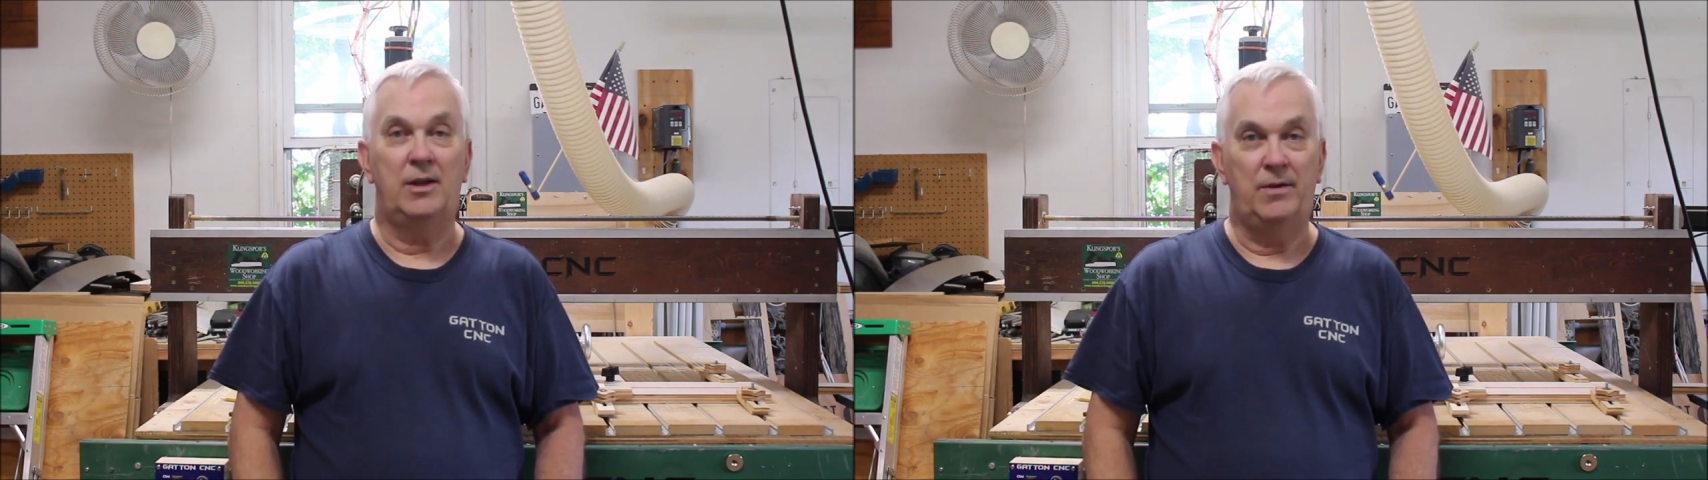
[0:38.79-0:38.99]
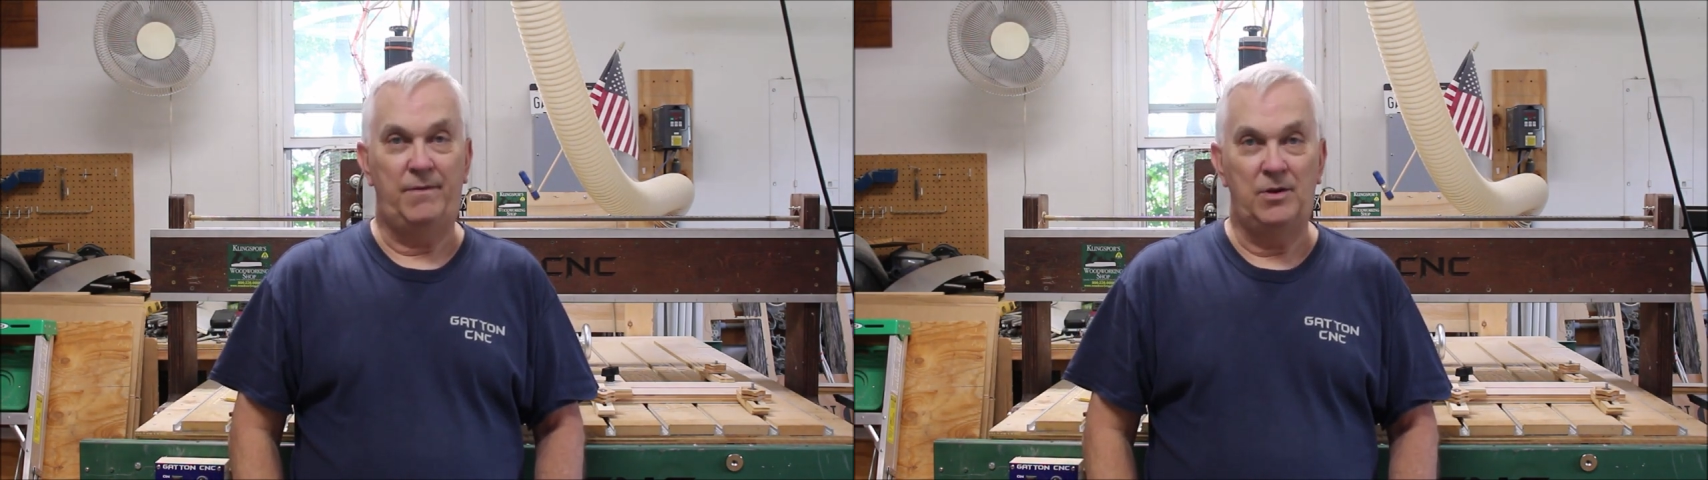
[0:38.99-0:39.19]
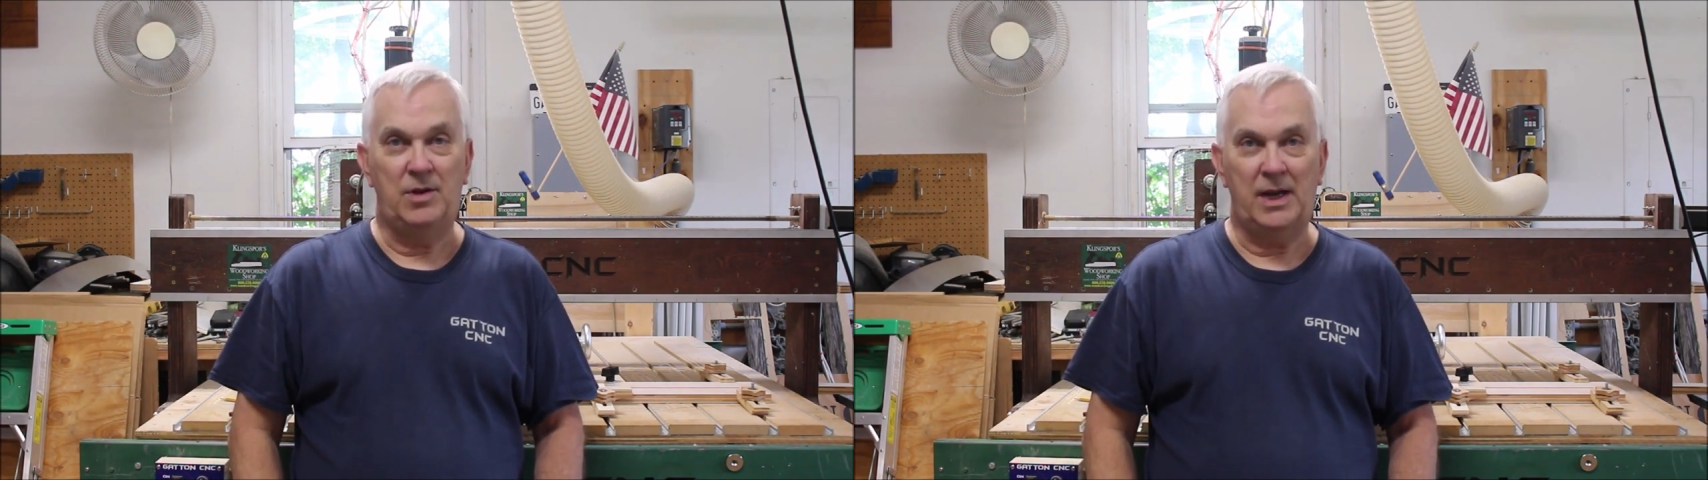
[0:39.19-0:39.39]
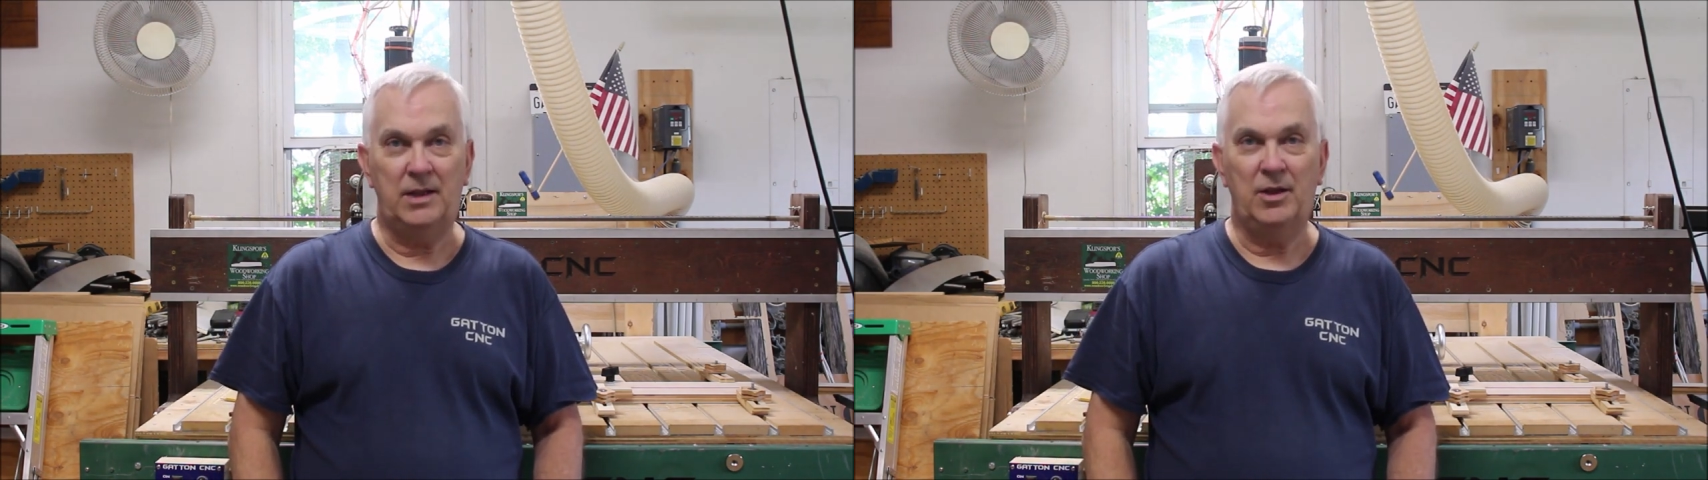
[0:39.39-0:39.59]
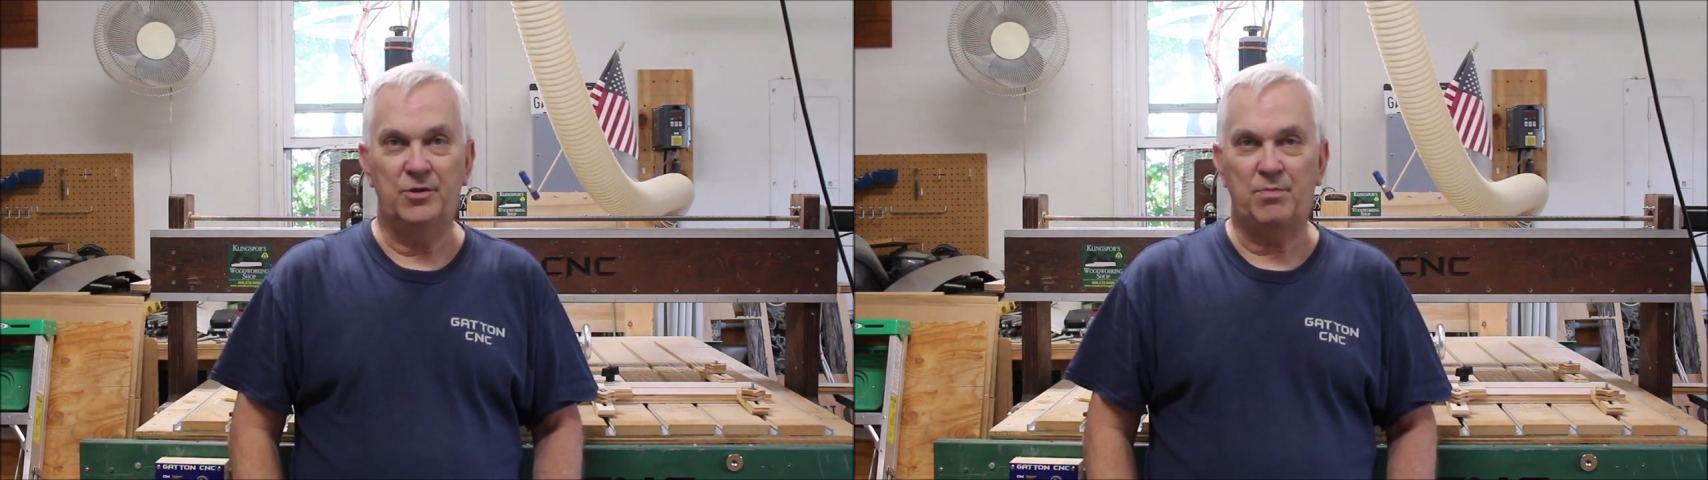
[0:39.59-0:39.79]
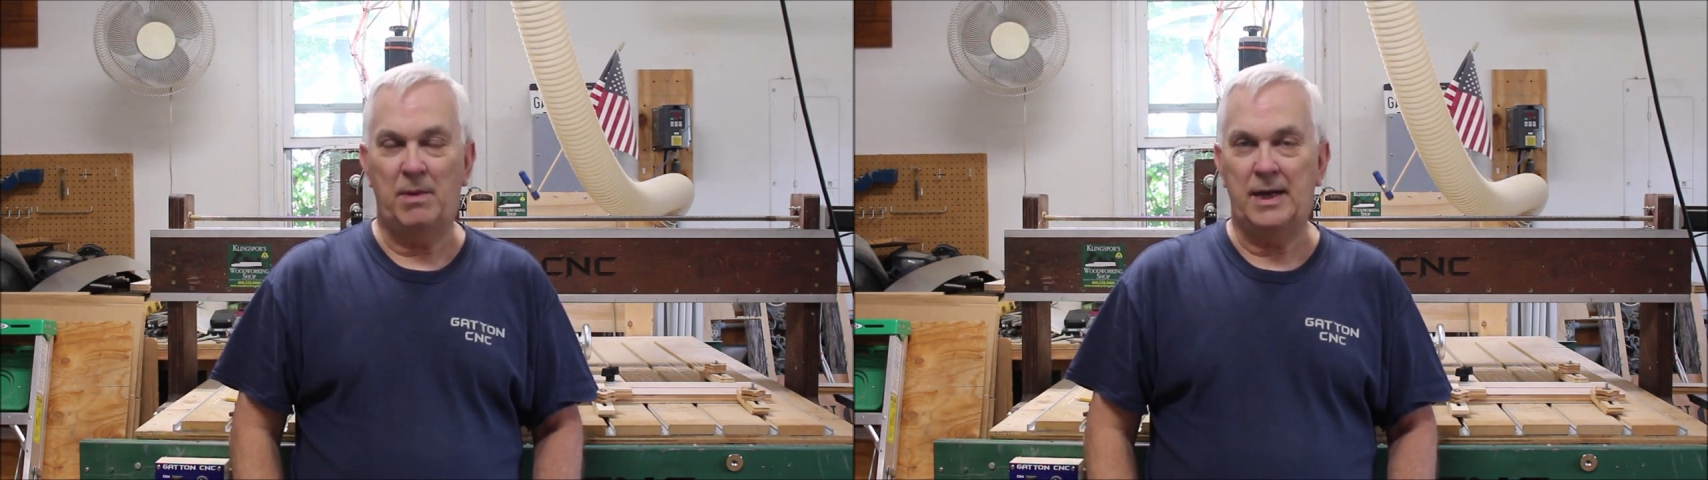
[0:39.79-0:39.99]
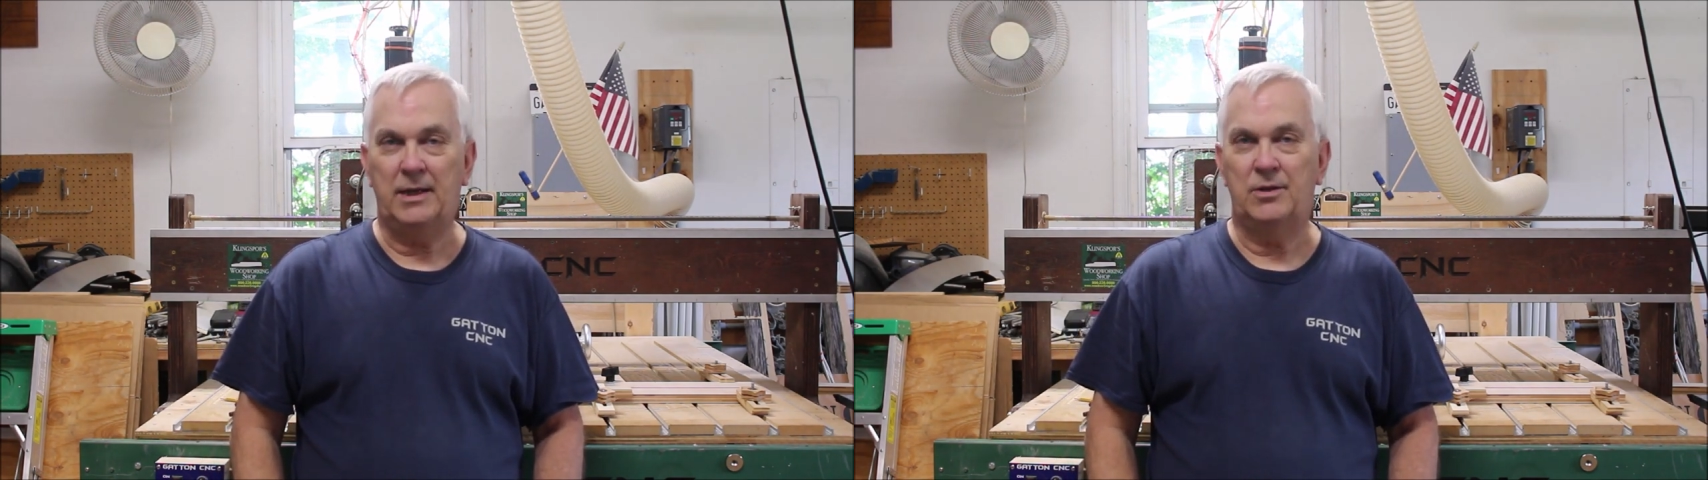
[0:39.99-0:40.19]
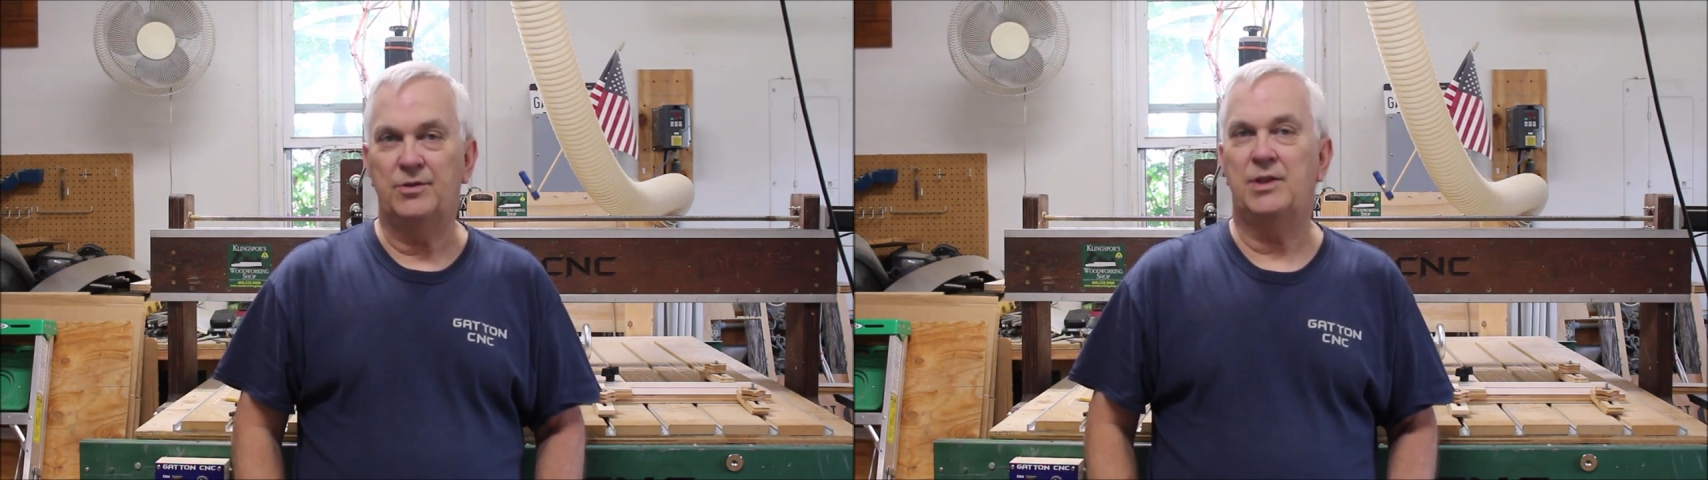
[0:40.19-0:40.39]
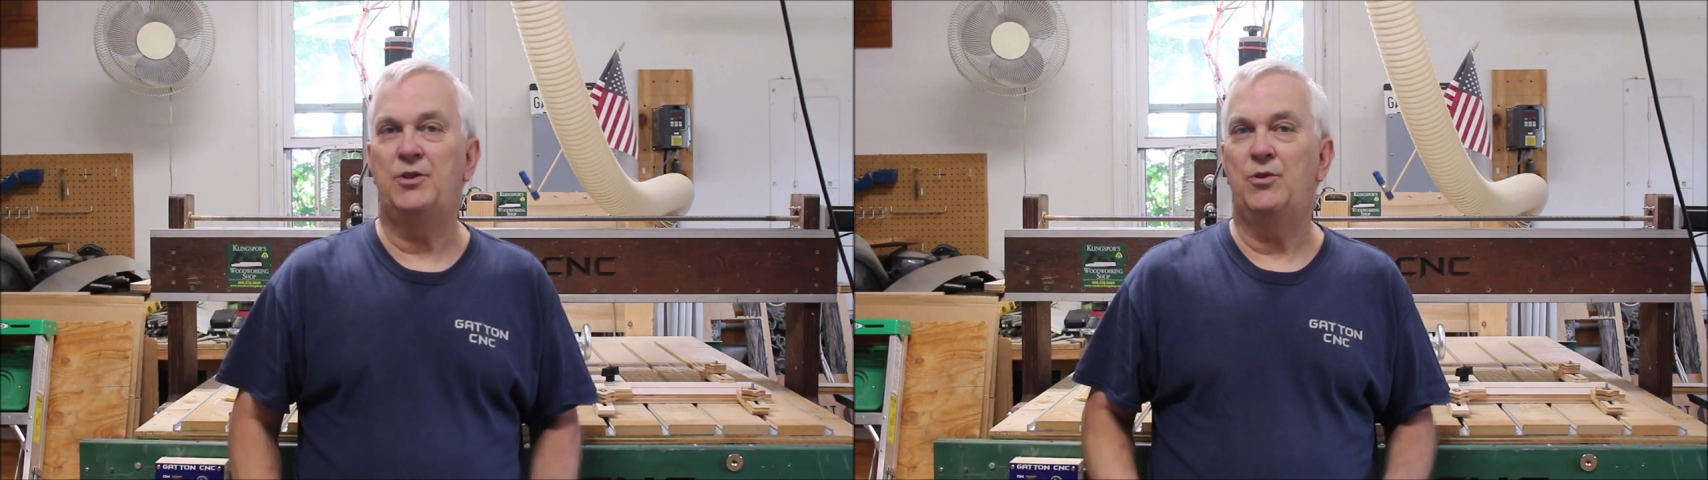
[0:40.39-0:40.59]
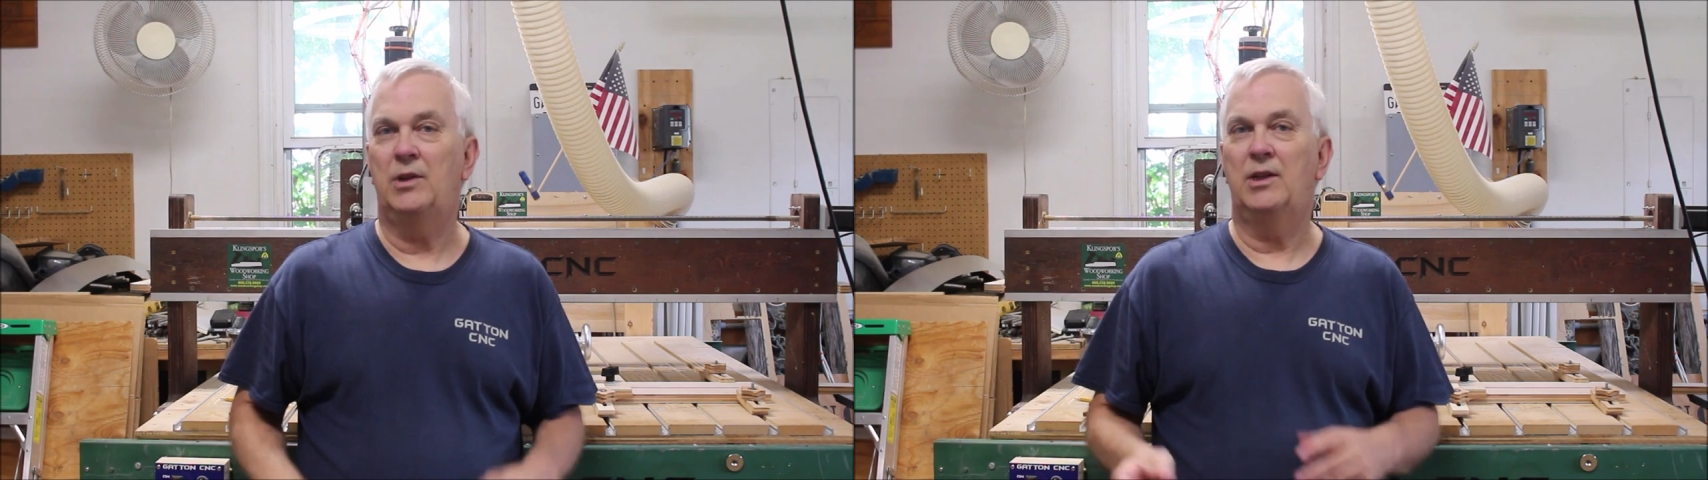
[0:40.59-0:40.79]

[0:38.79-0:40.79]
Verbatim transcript: if you take those models and do a